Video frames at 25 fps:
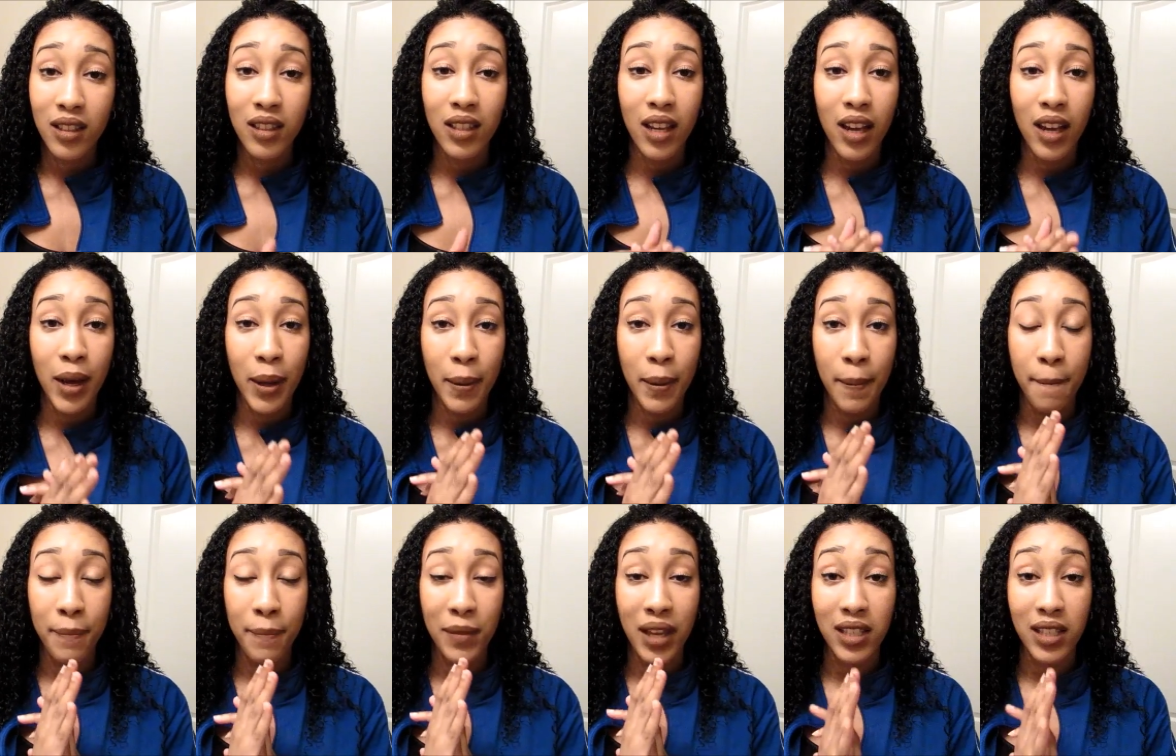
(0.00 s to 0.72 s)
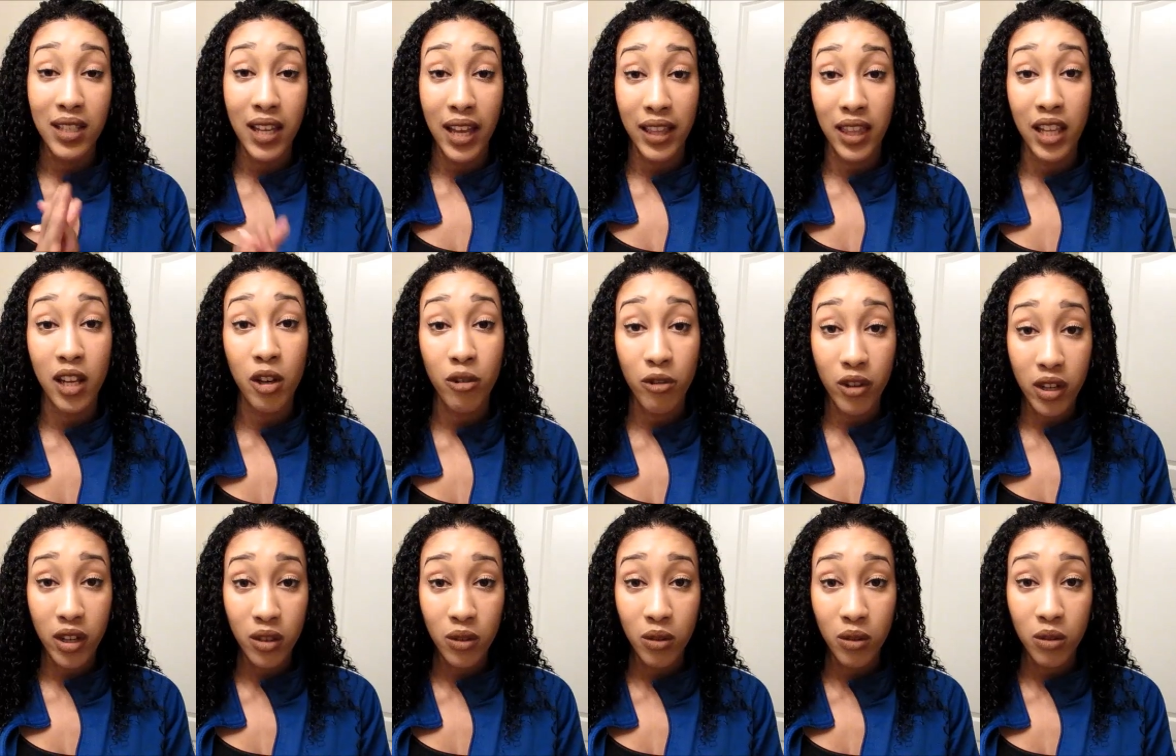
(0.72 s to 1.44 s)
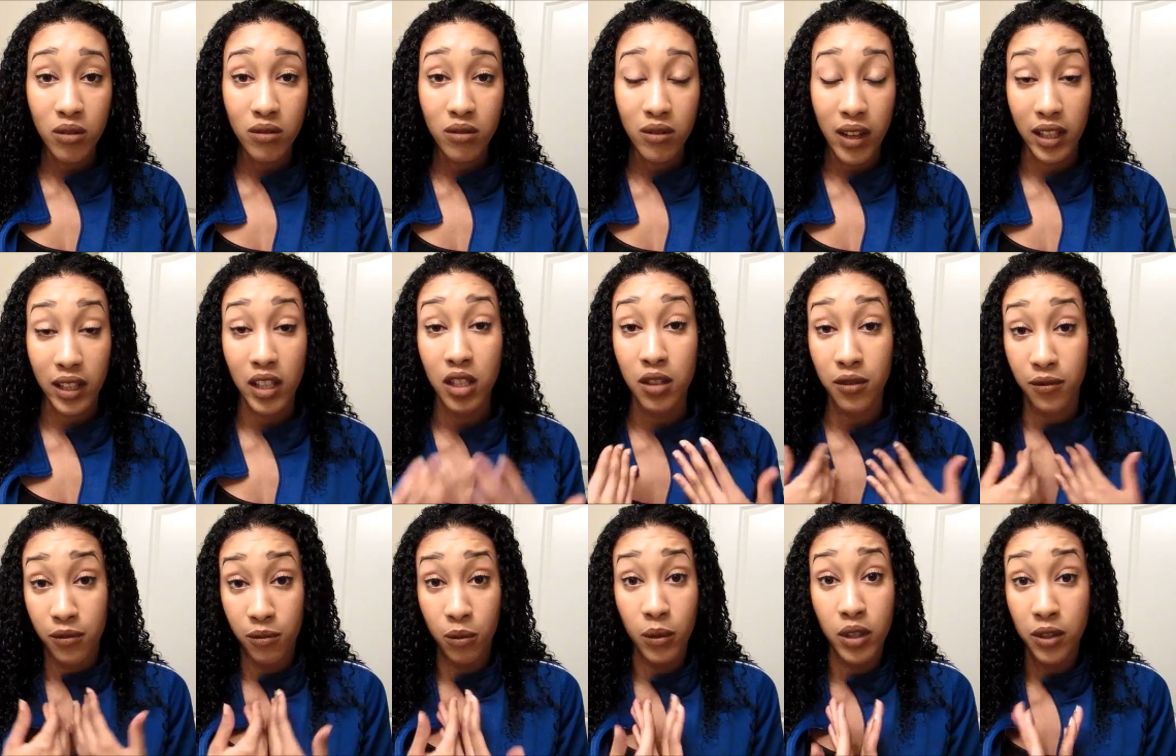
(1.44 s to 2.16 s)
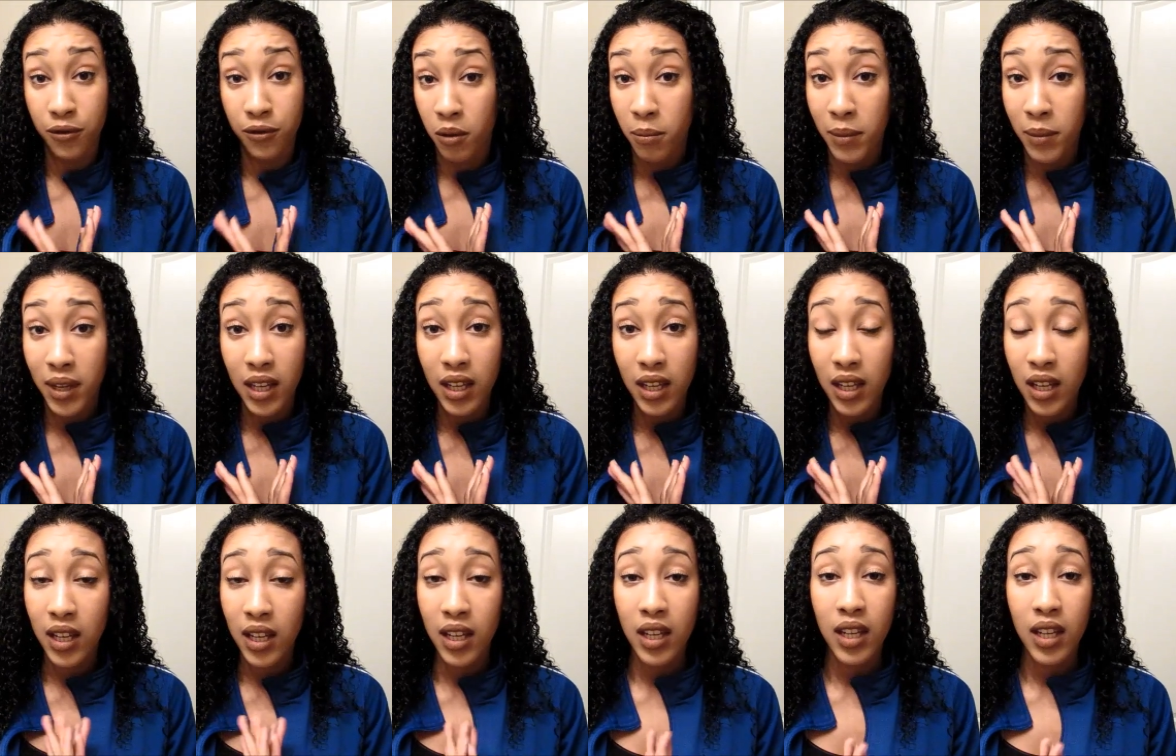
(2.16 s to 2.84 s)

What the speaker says: That's, I think, critical, at least was for me.